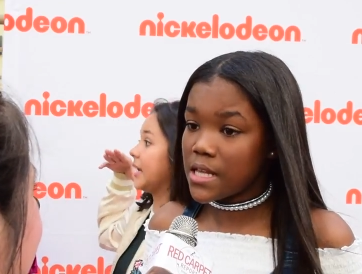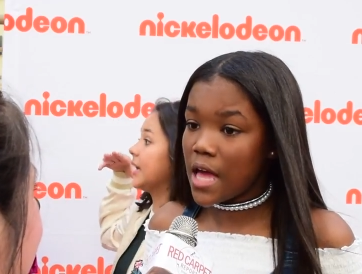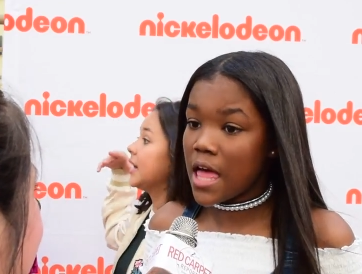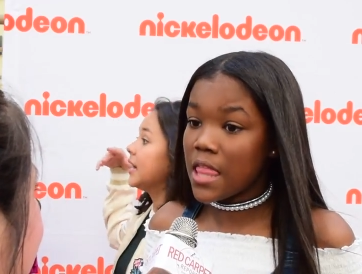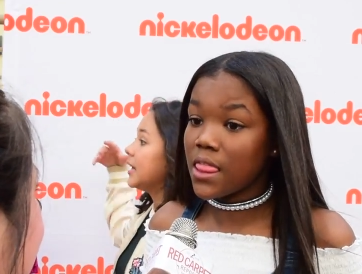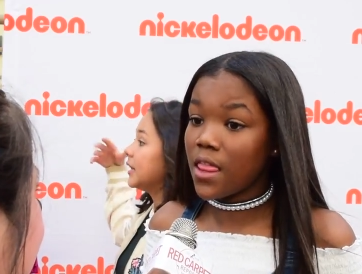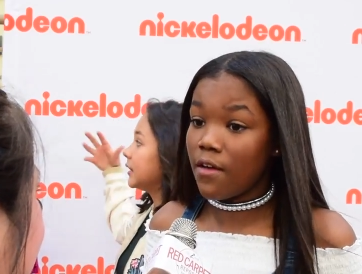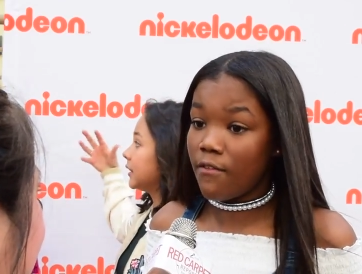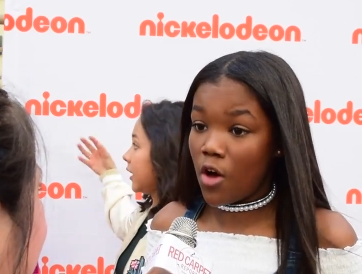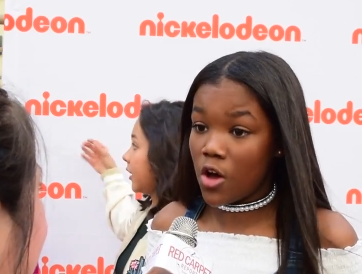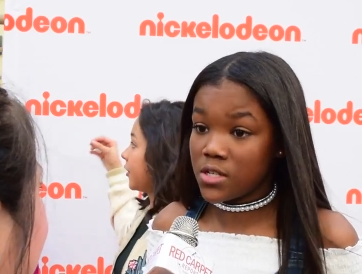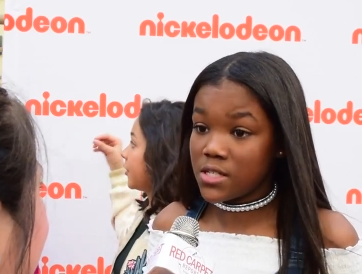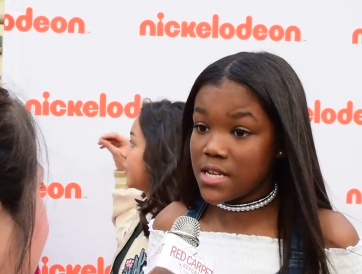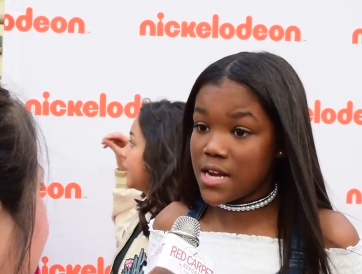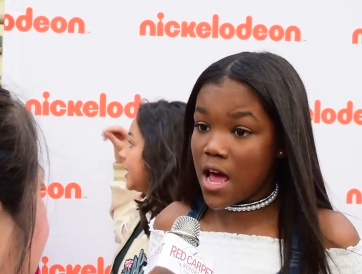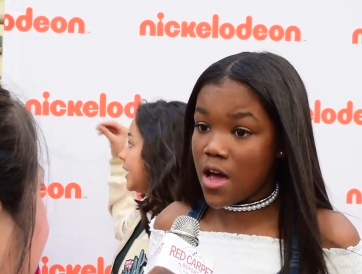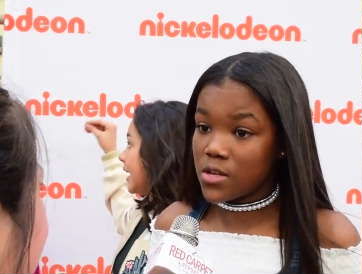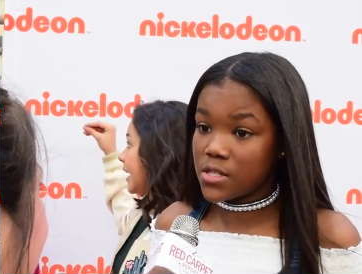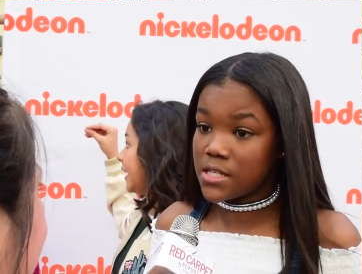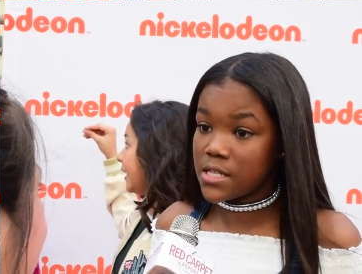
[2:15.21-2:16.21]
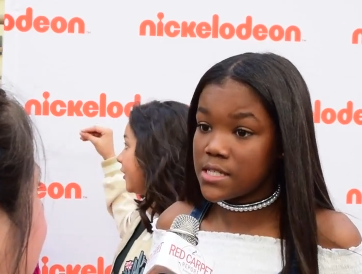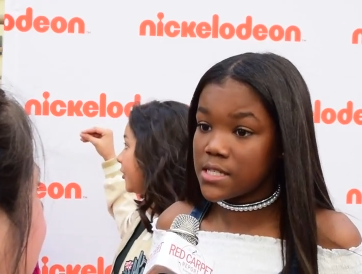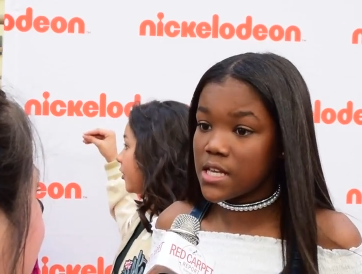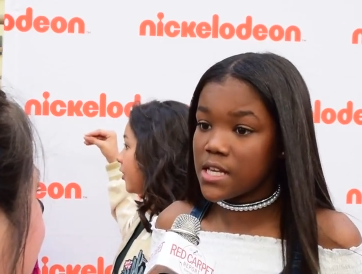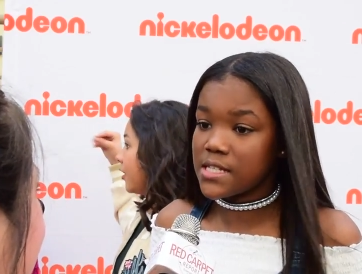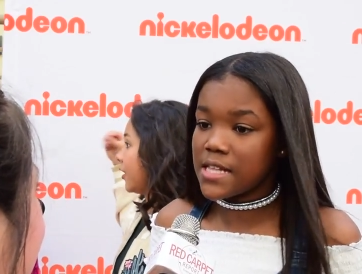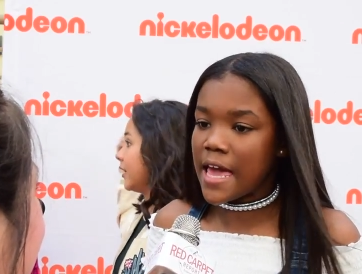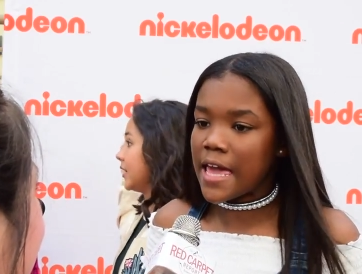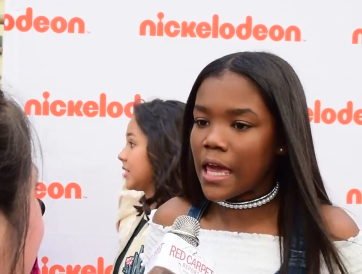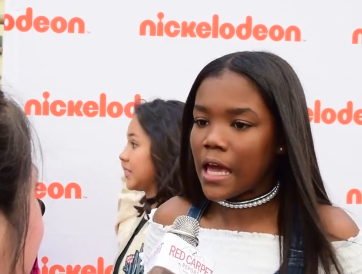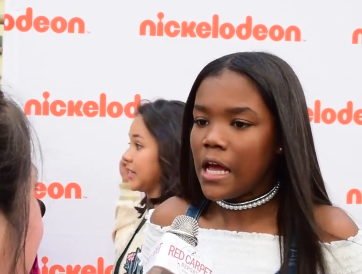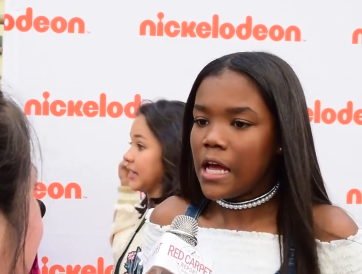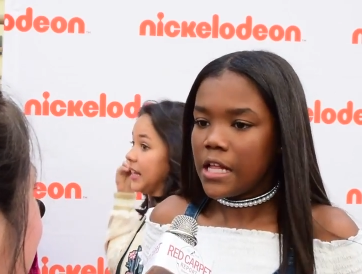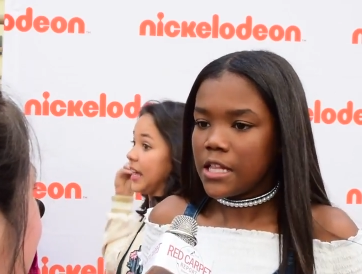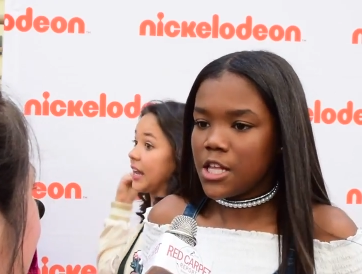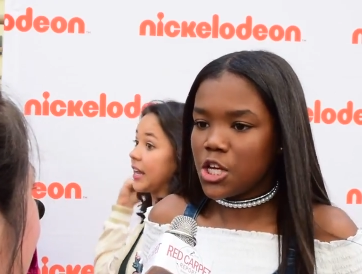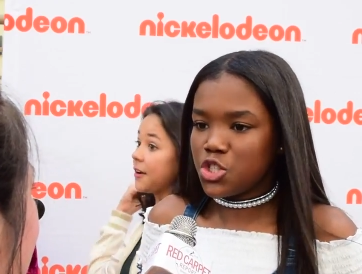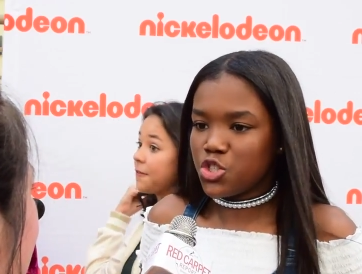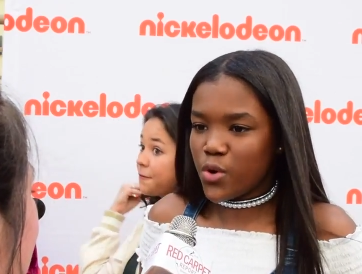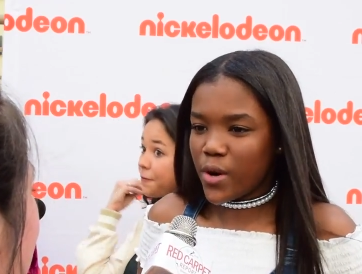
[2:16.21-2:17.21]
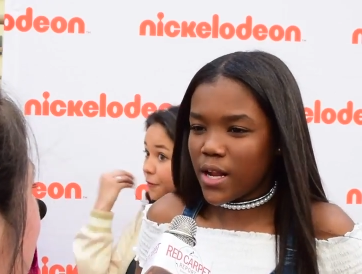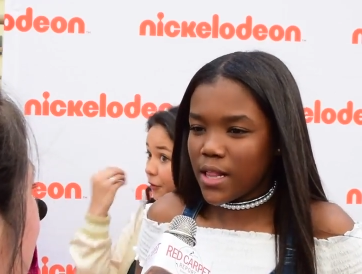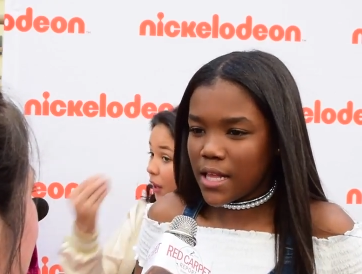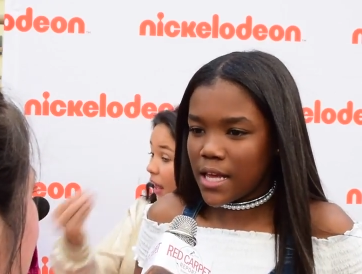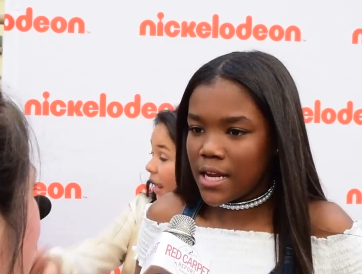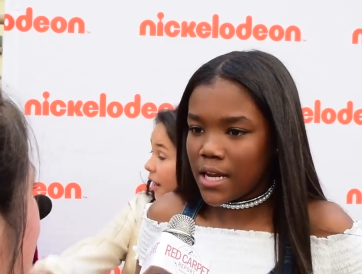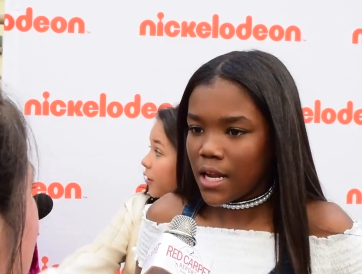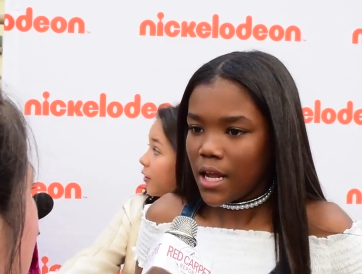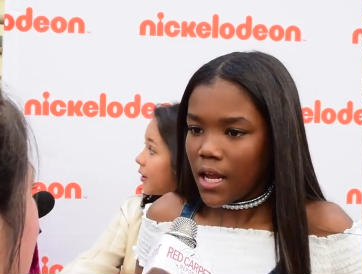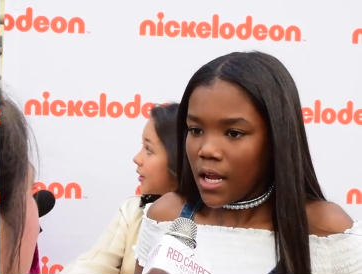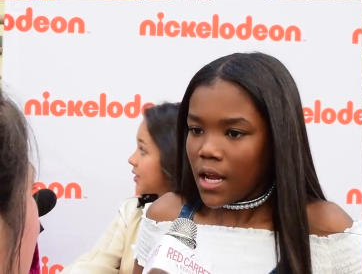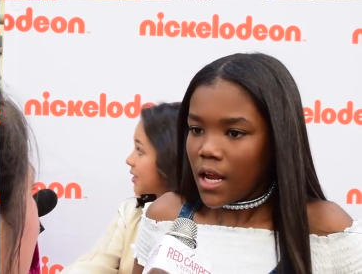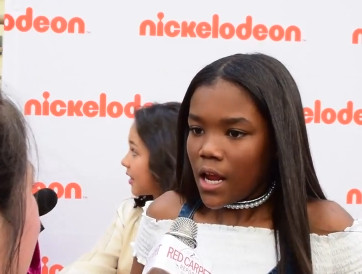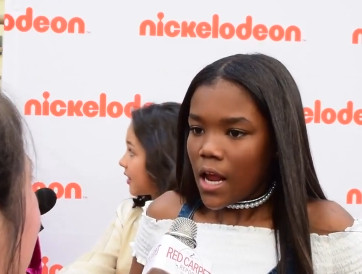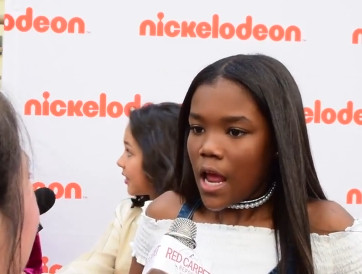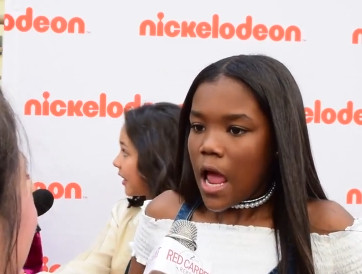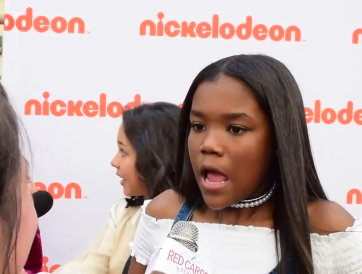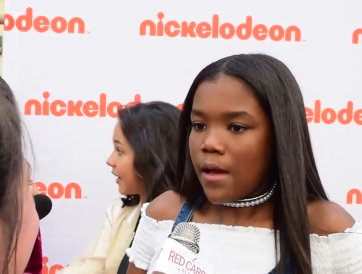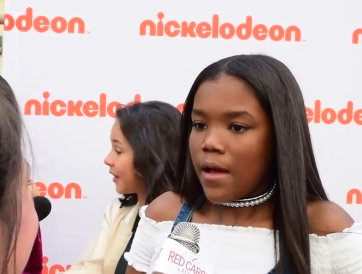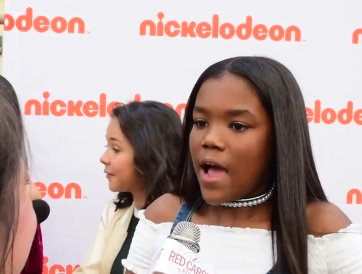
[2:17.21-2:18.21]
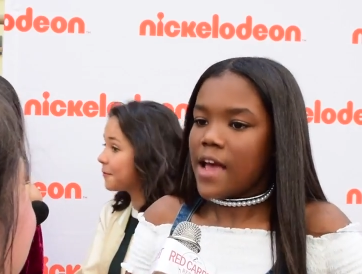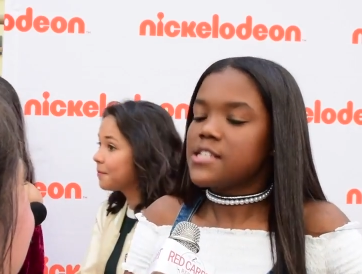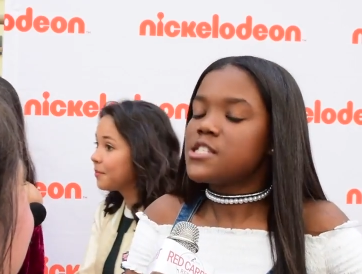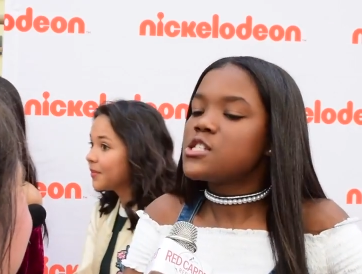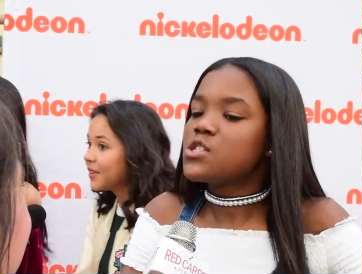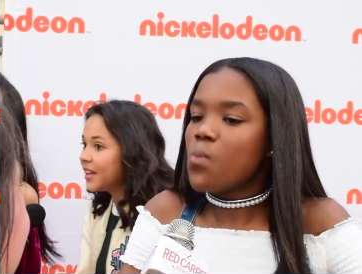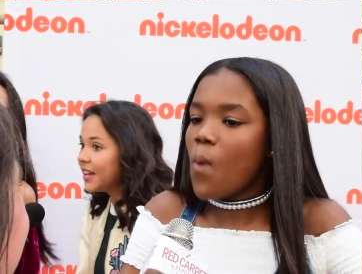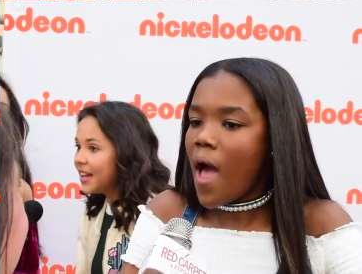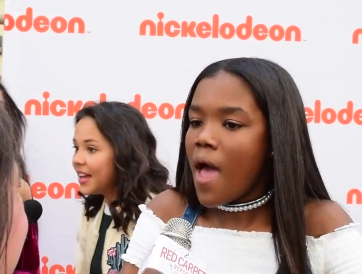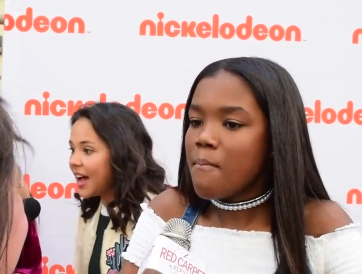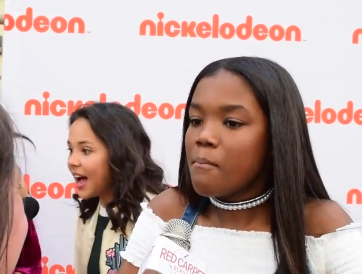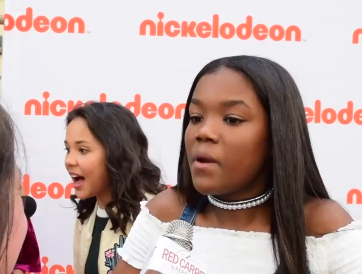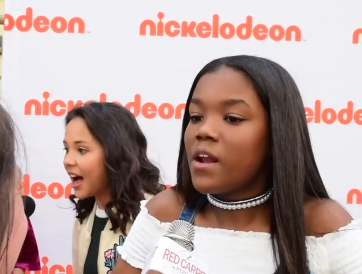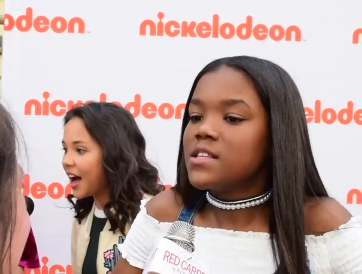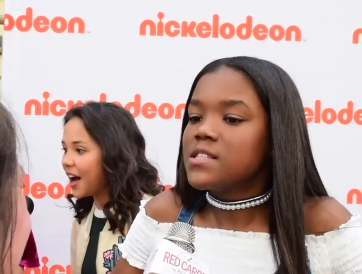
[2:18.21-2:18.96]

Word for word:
Speaker 1: I love haunted houses because like the adrenaline. I sweat, but